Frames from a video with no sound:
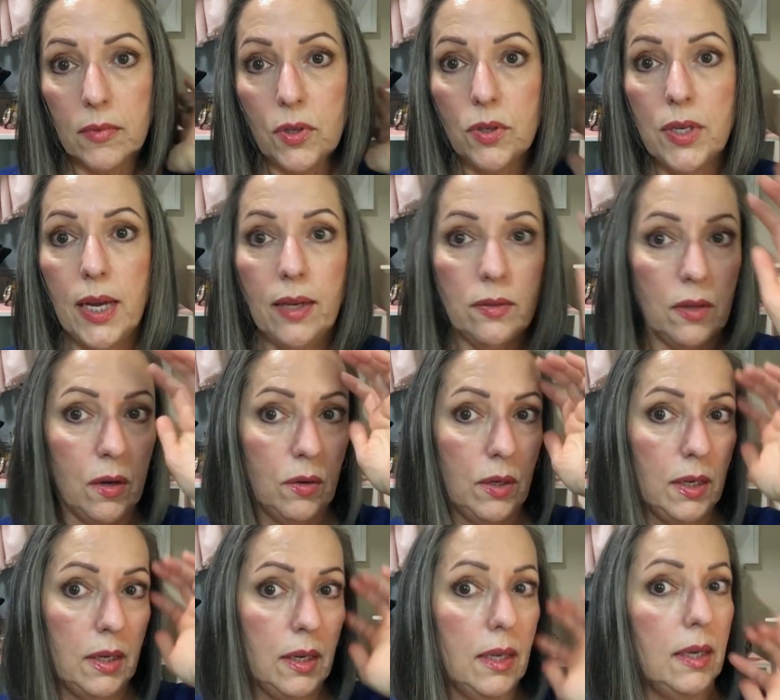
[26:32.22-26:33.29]
you download
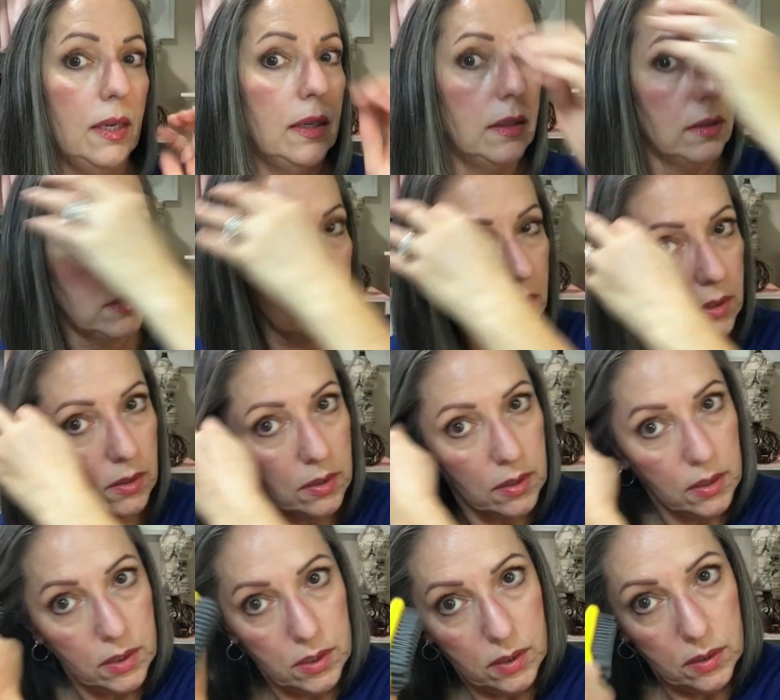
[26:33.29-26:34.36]
it and it
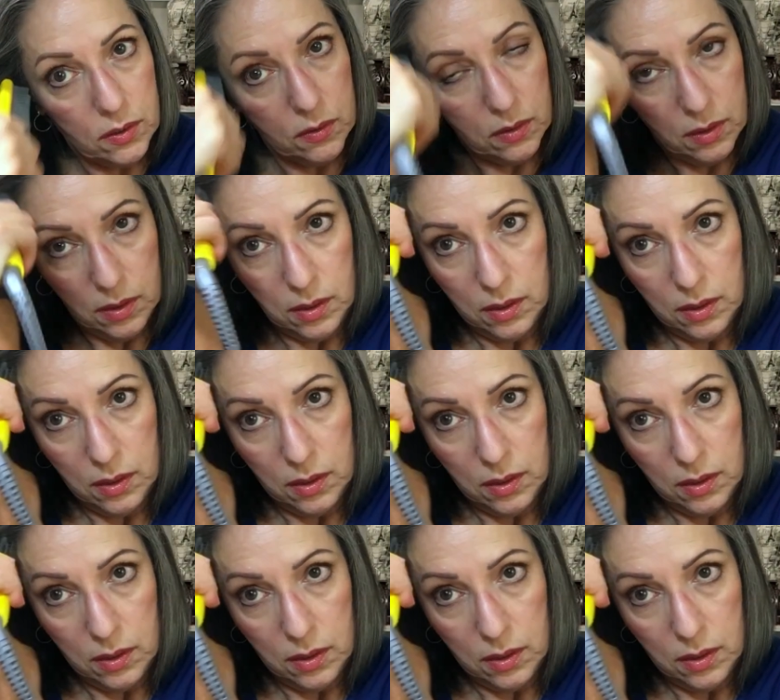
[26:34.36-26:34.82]
turns to